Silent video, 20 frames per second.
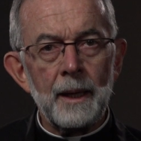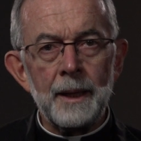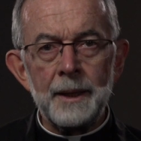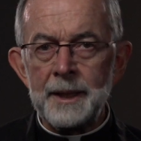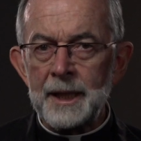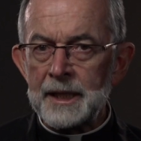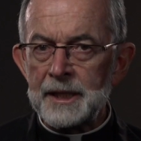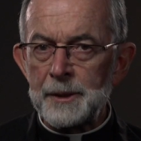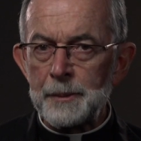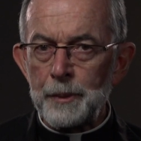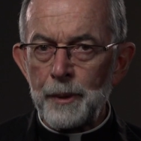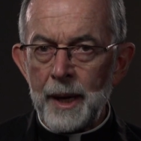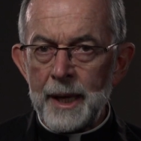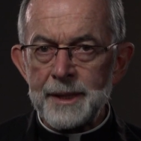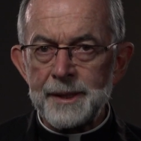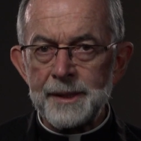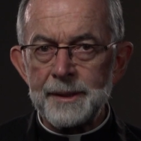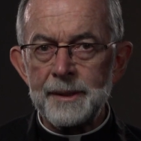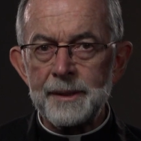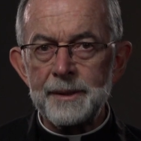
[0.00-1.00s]
It
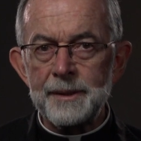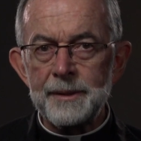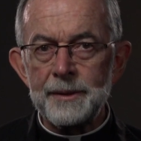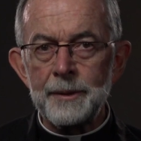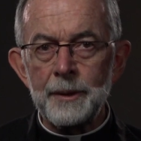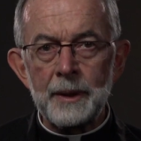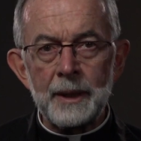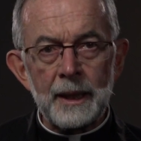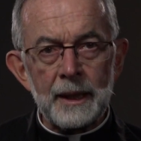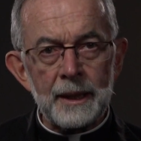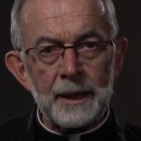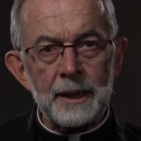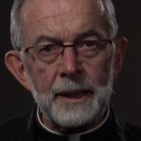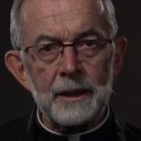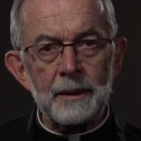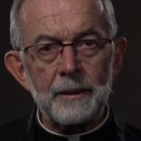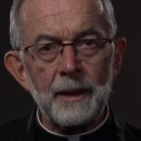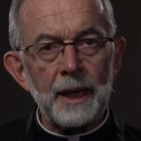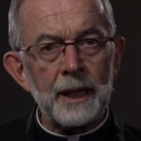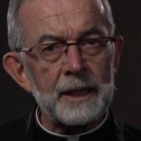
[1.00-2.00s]
expresses the
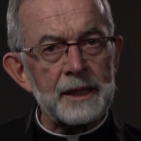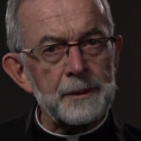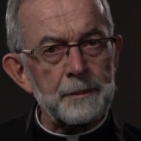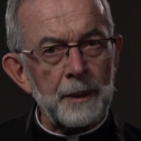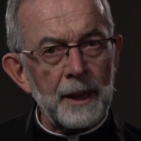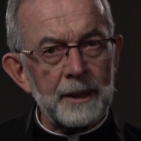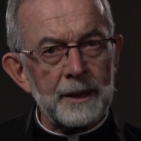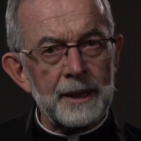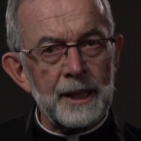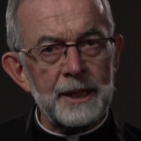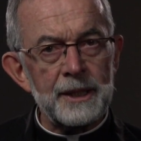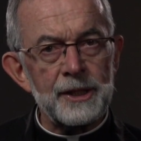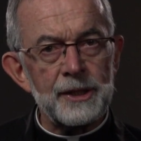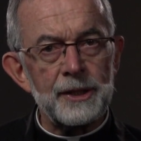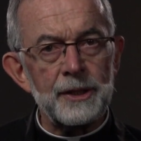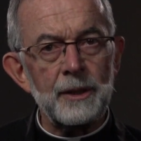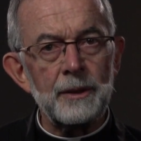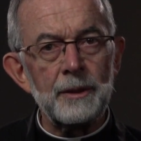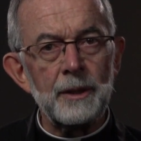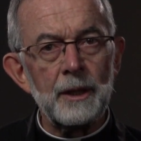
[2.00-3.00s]
clear
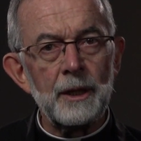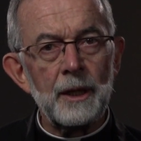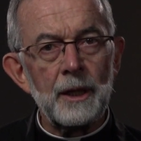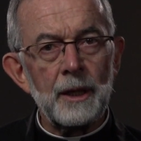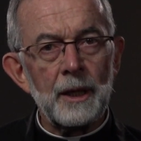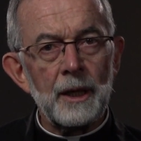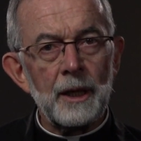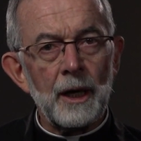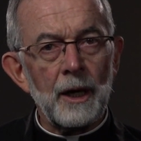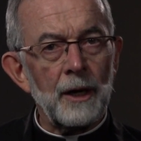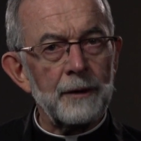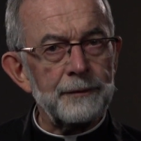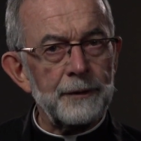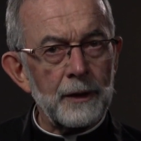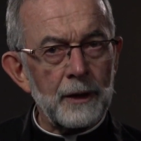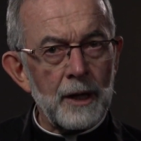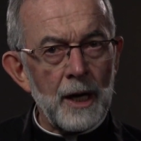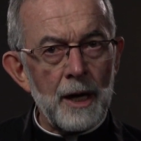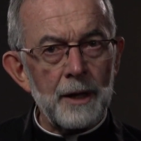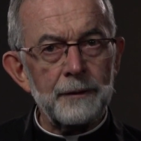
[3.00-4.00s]
expectation of
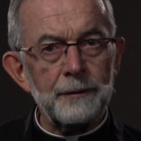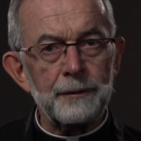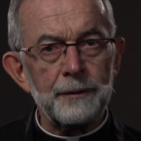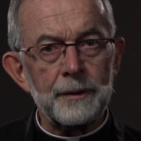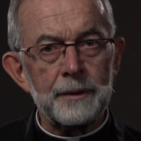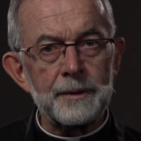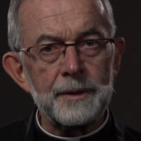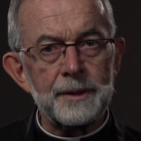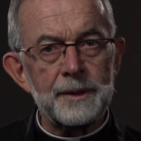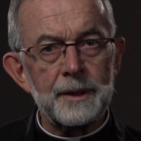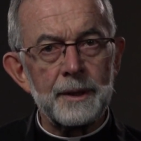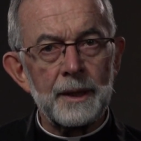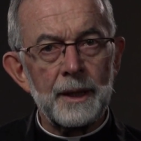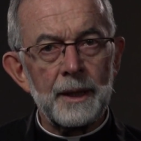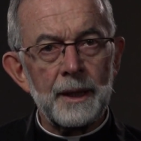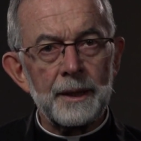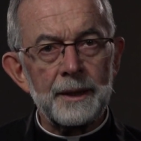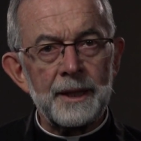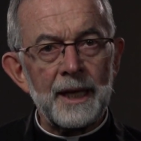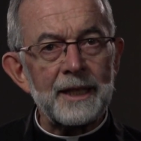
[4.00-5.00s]
the conference
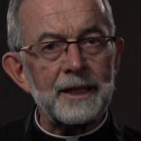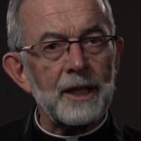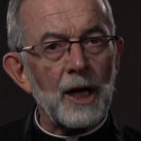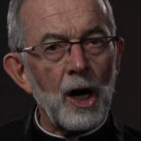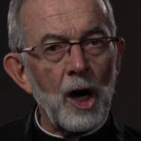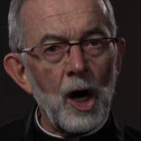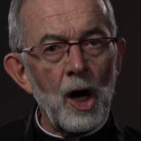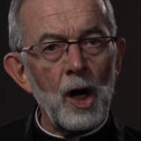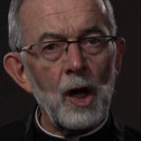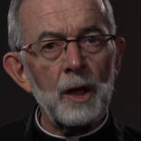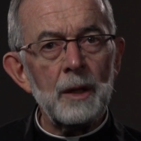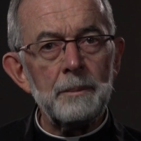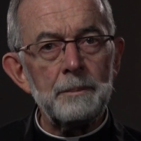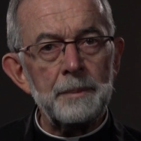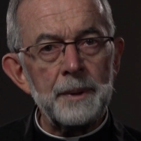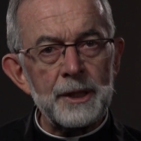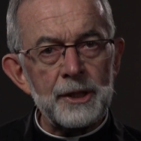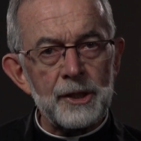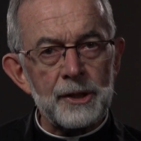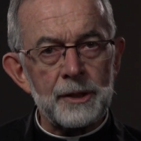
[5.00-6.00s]
that all
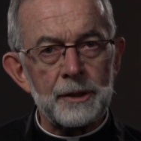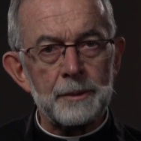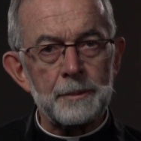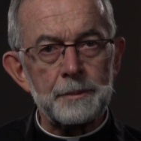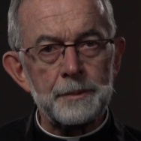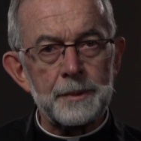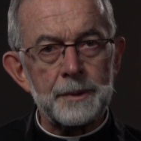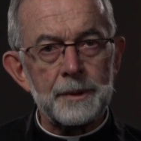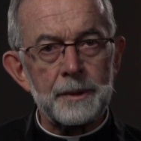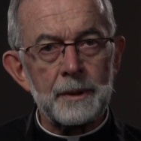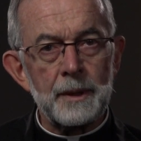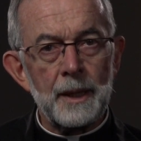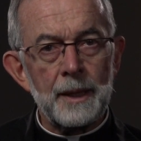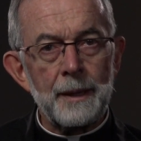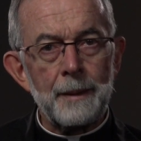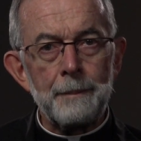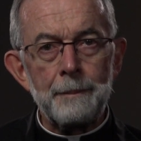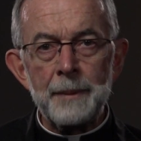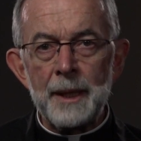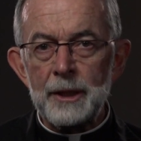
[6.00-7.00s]
bishops,
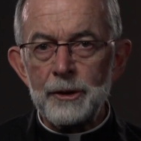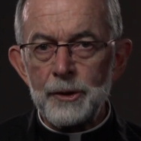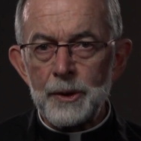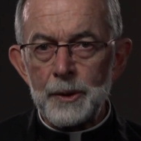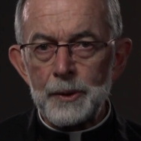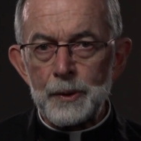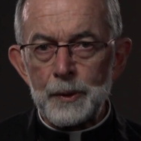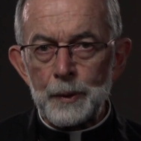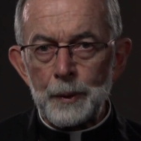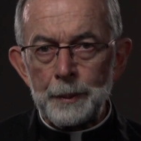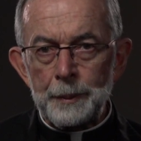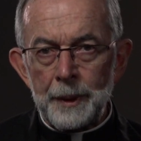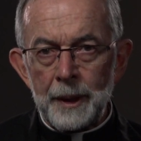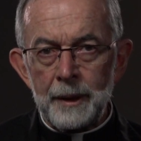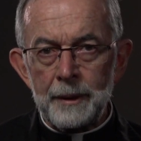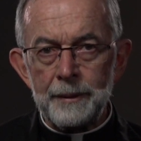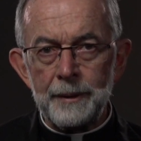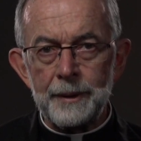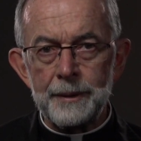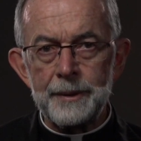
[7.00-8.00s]
major
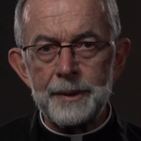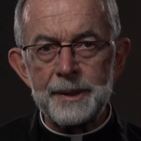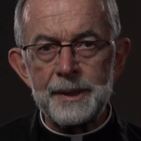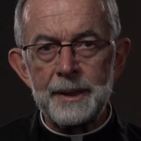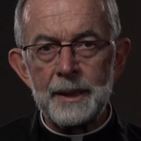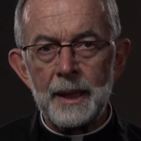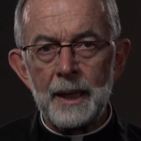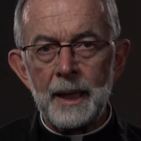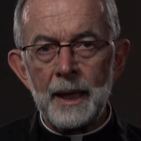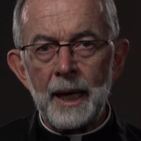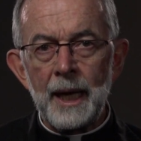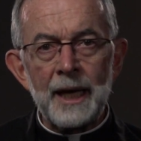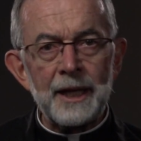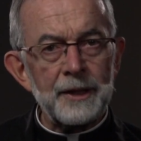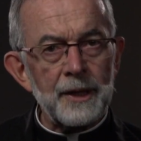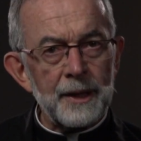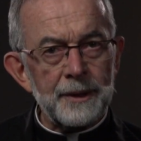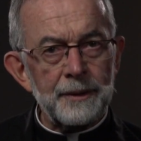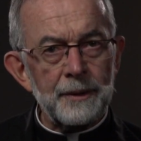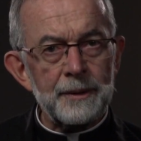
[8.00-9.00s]
superiors,
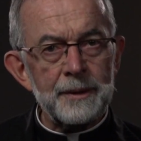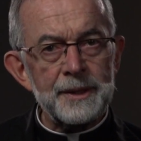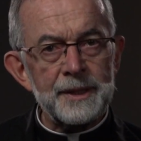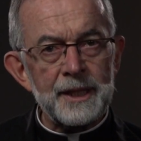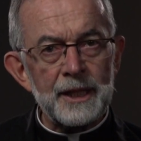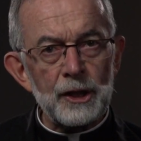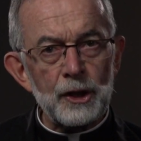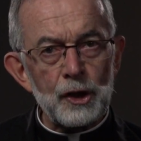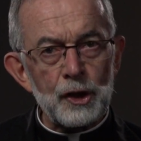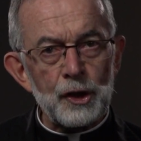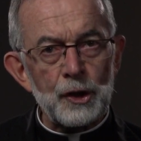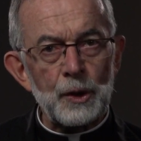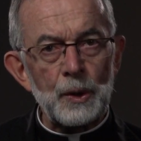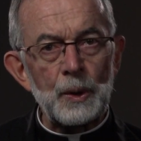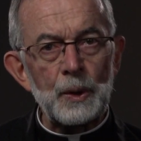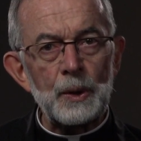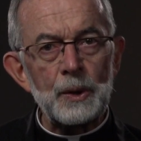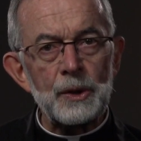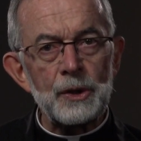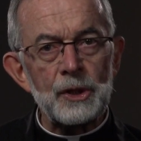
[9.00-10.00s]
and others in
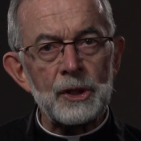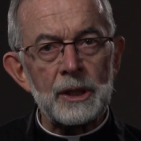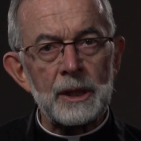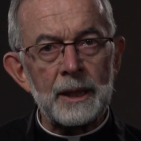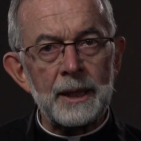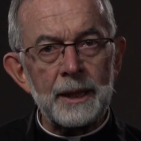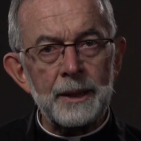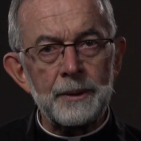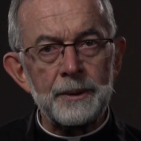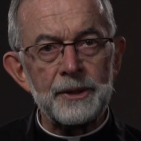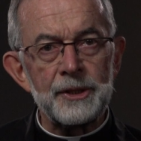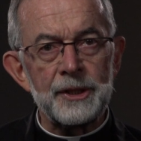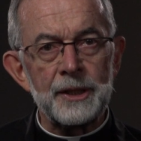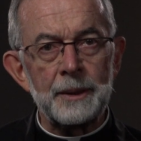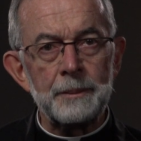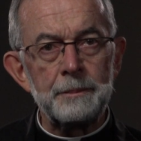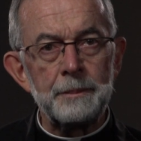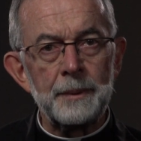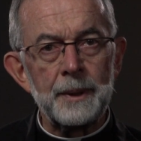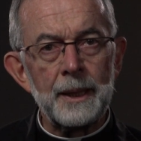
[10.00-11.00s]
church
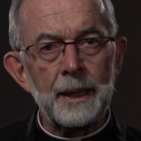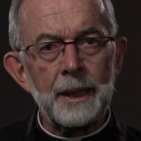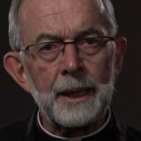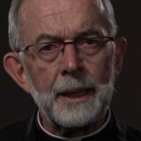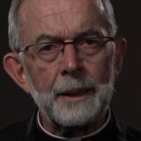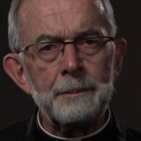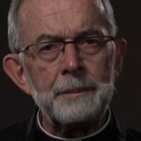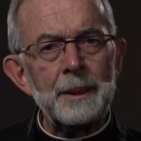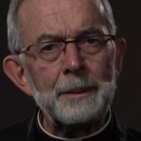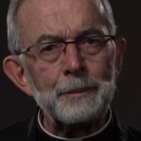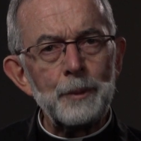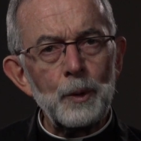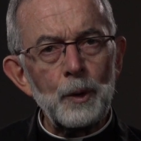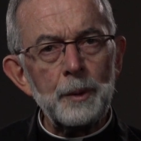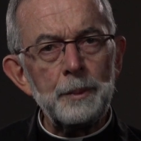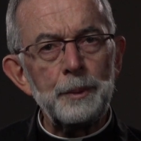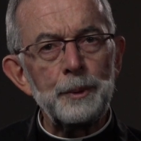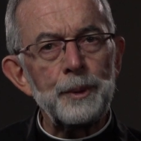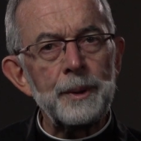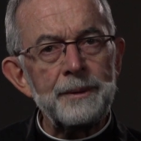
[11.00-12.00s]
leadership be
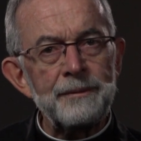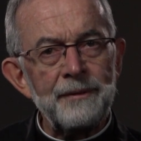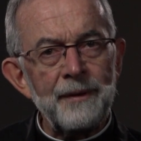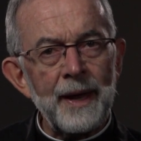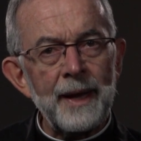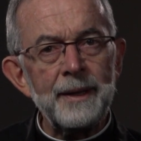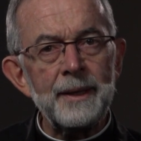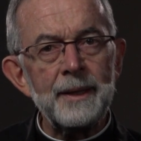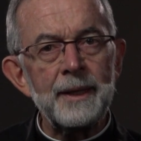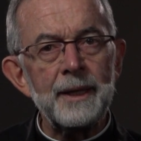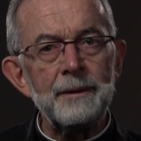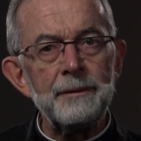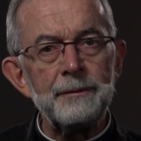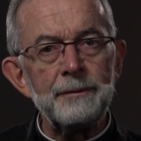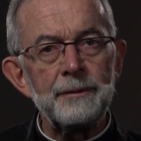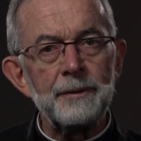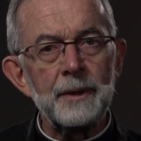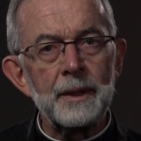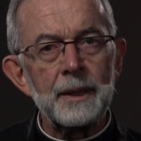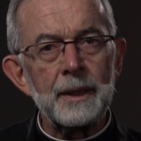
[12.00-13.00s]
more
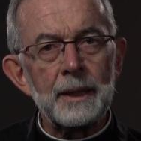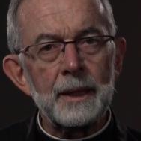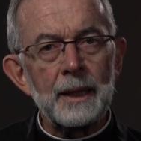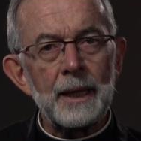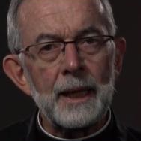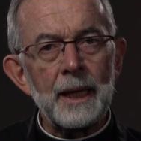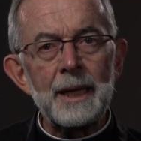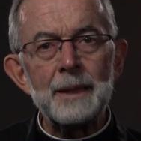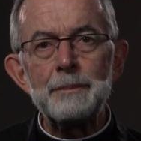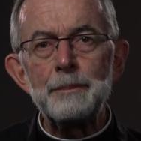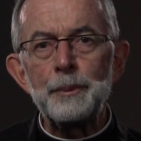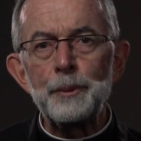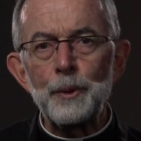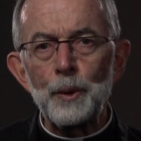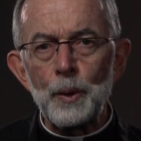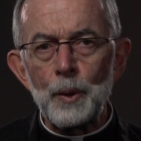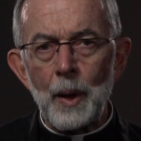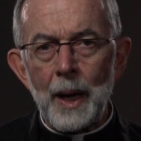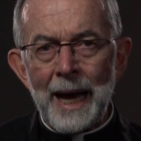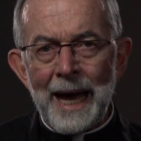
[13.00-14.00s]
preventive and
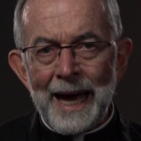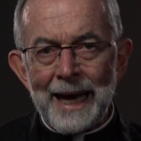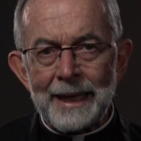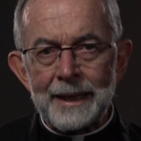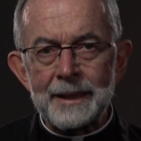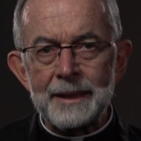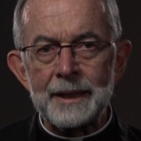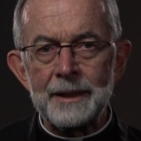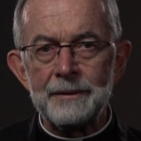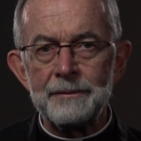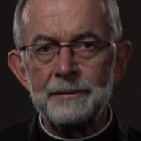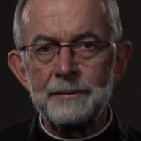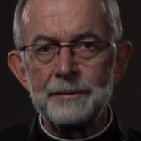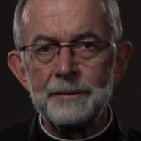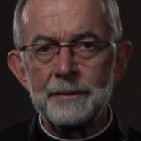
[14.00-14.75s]
proactive